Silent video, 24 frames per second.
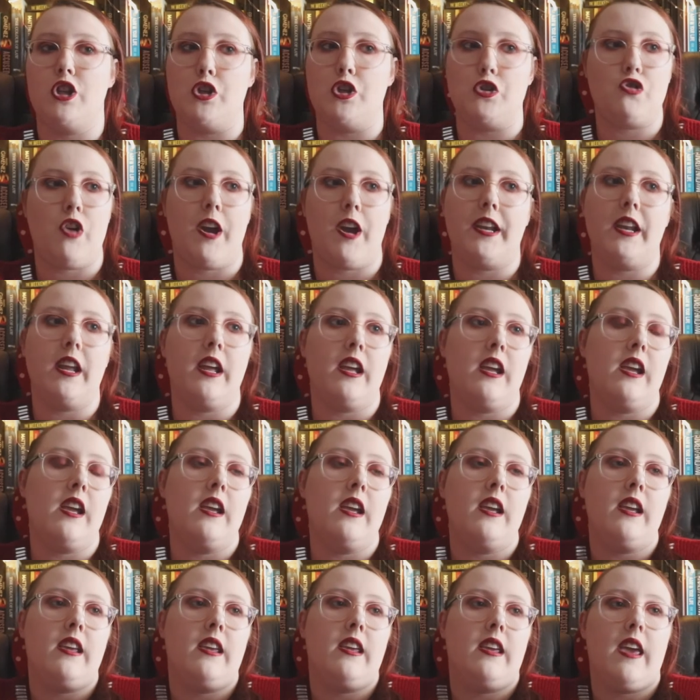and she's trying
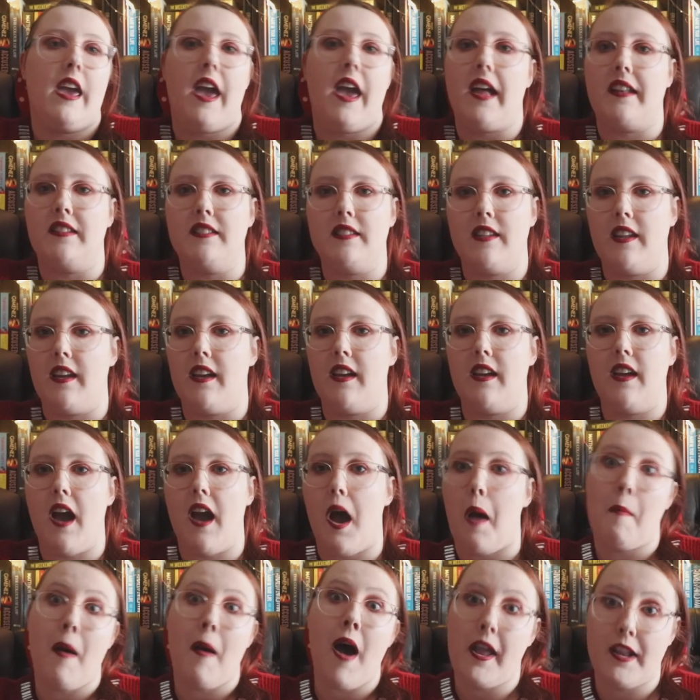to get into
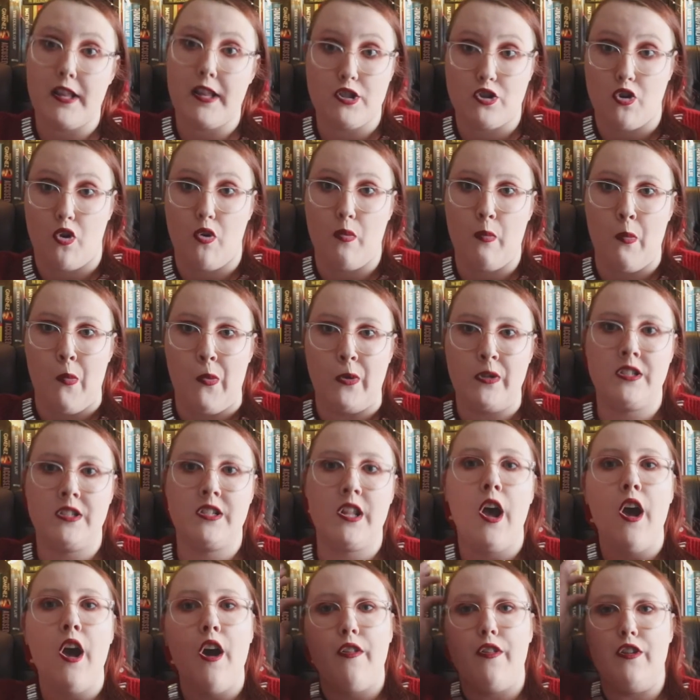a marriage
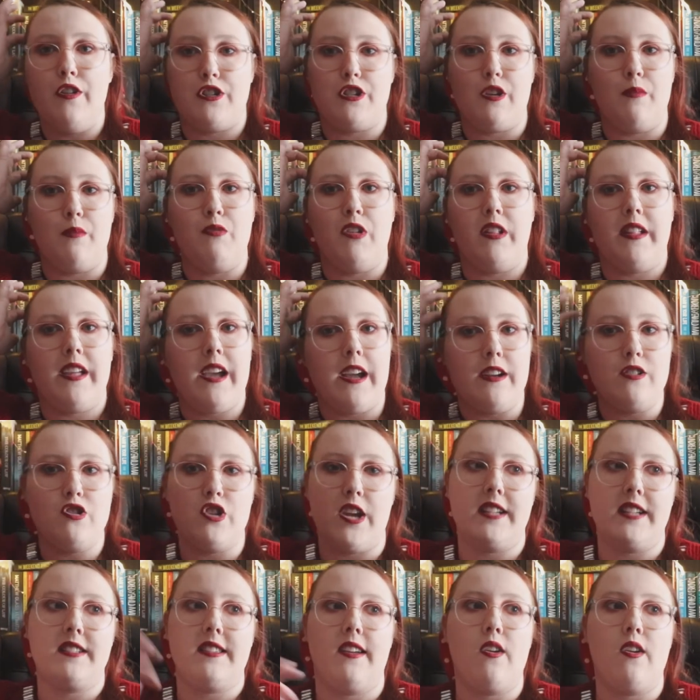almost, there's some really
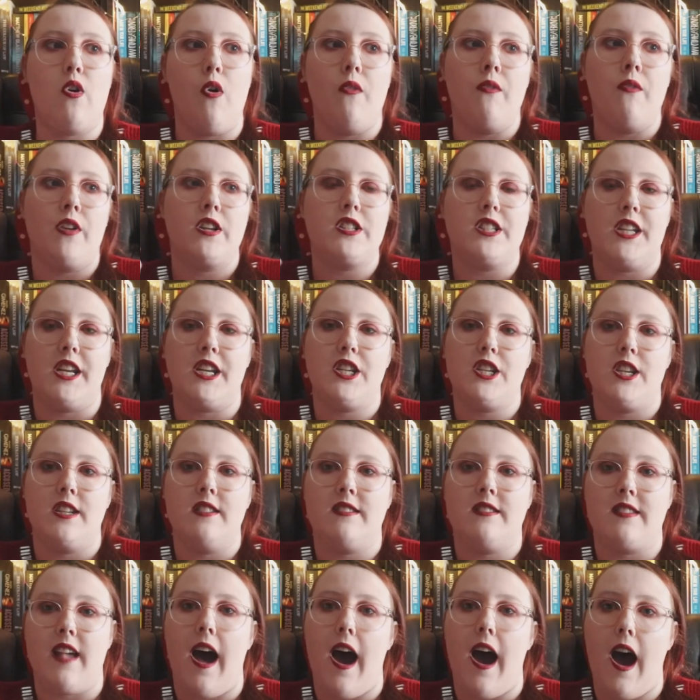interesting
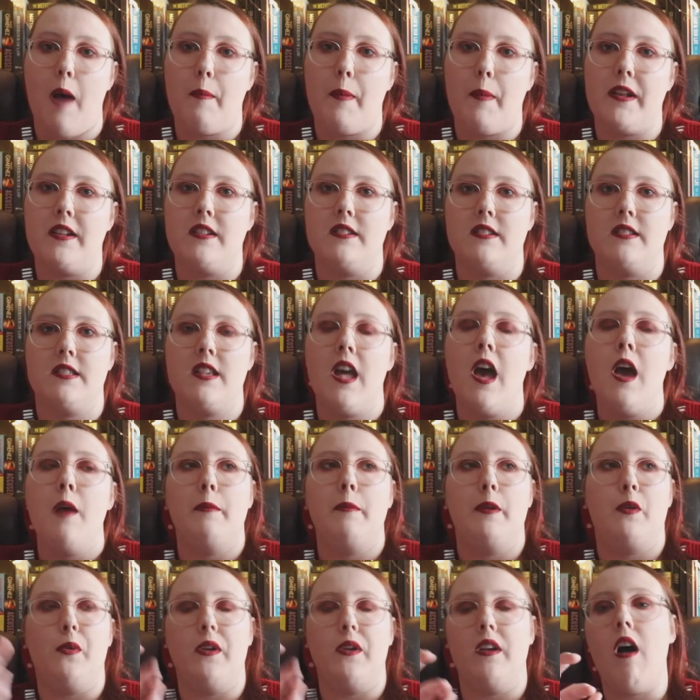conversations that happens
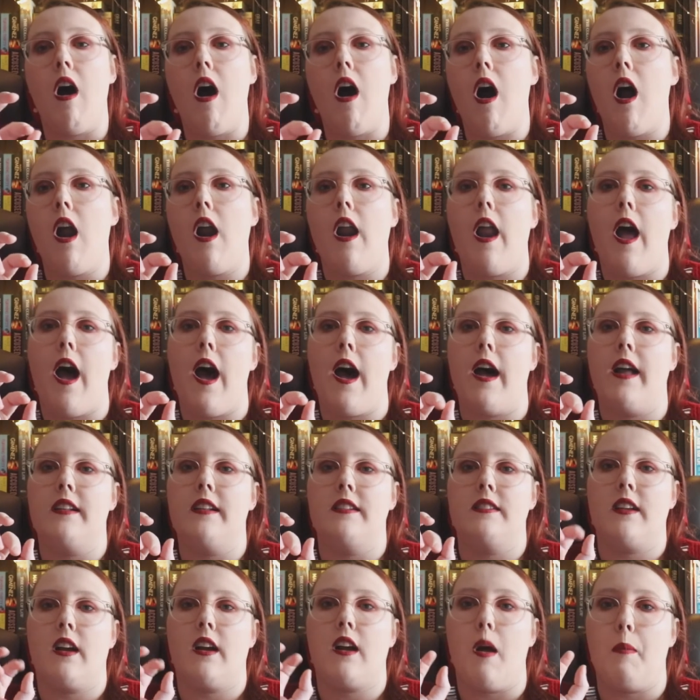between her
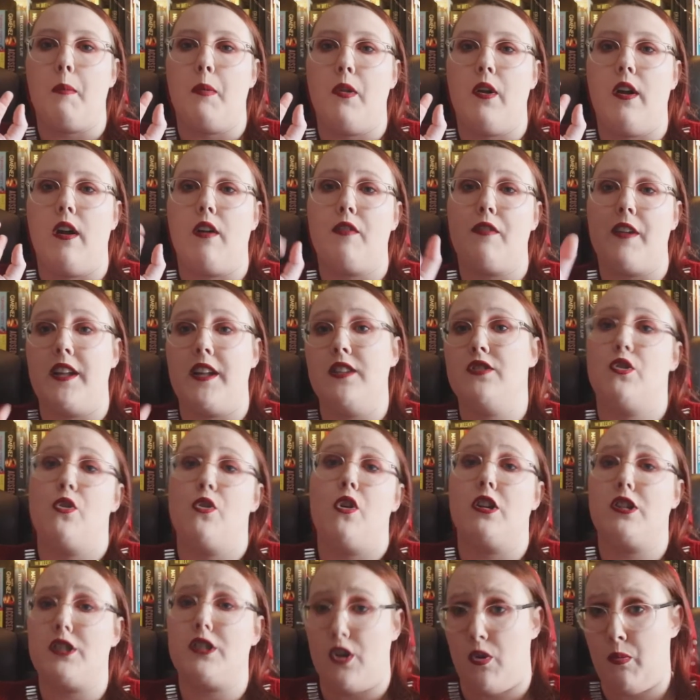and a couple of her friends
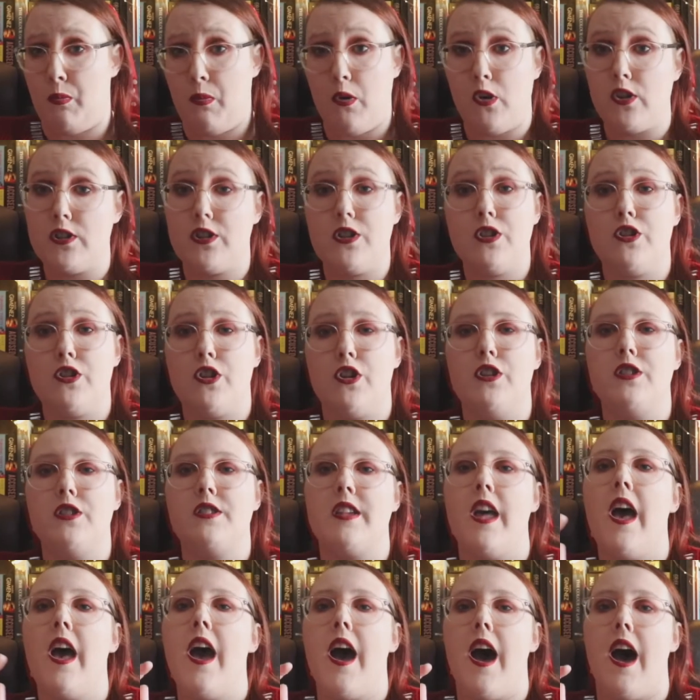who are still
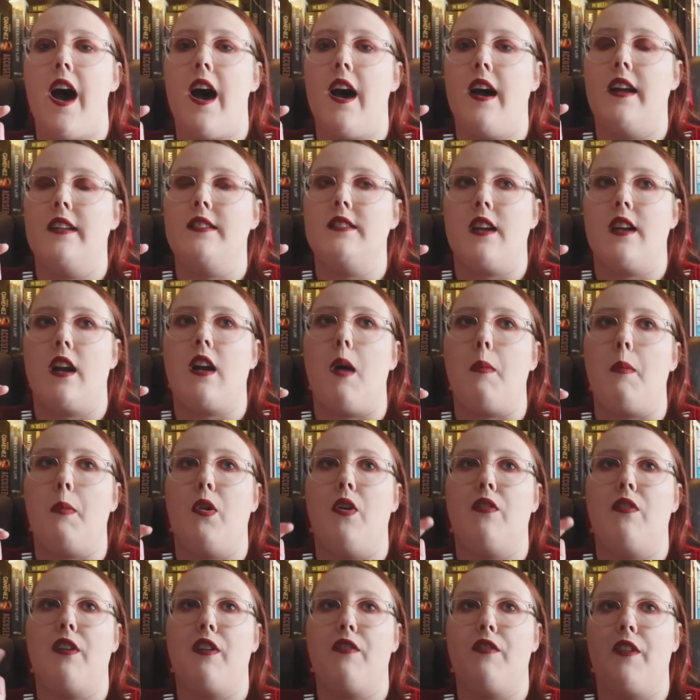prostitutes, and a
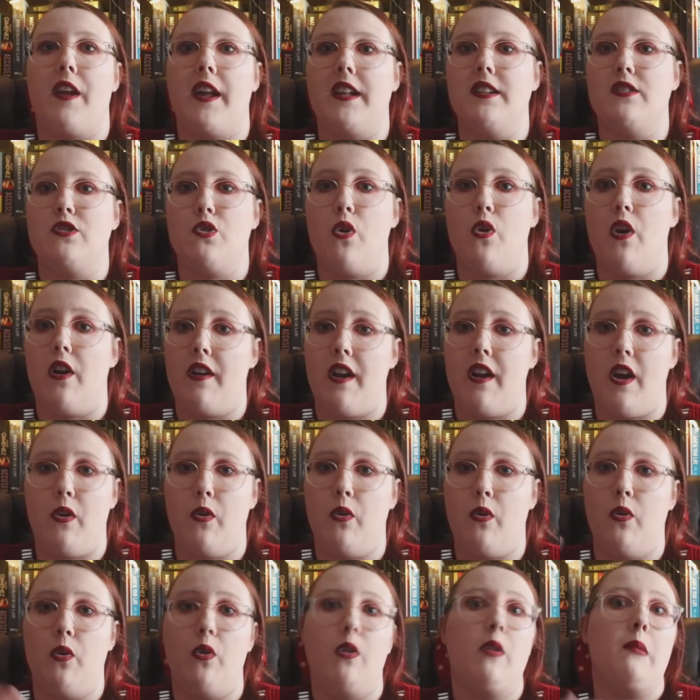couple of her friends who are
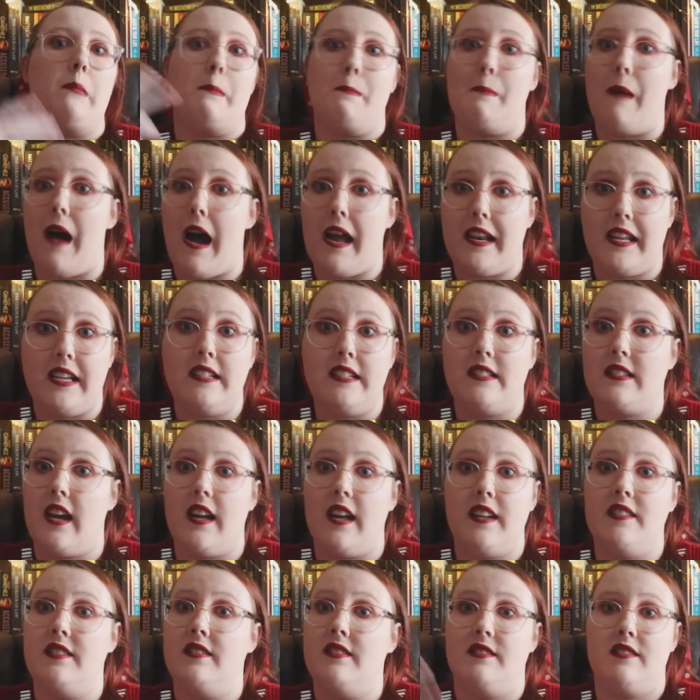now married
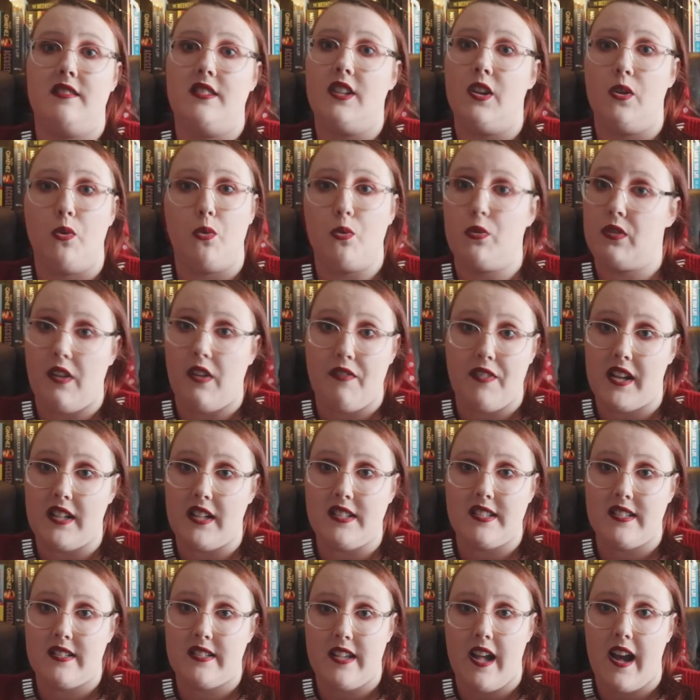and, you know, living
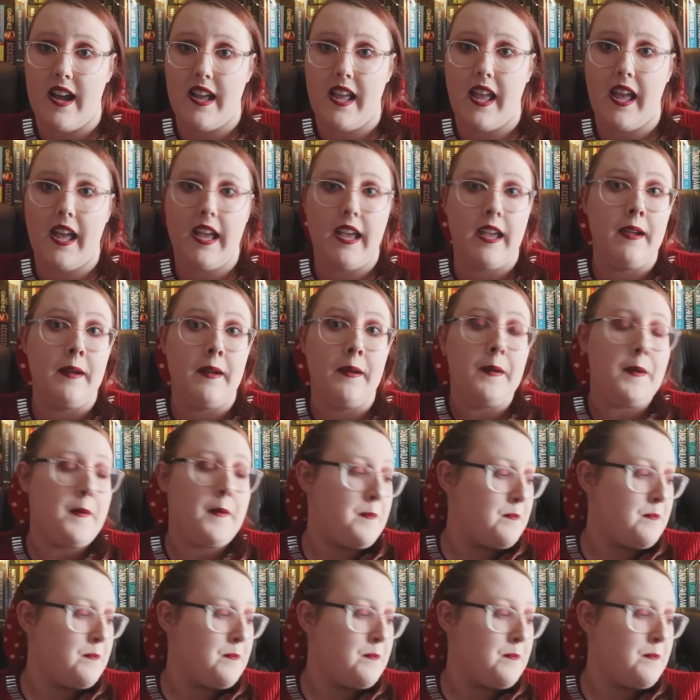in society.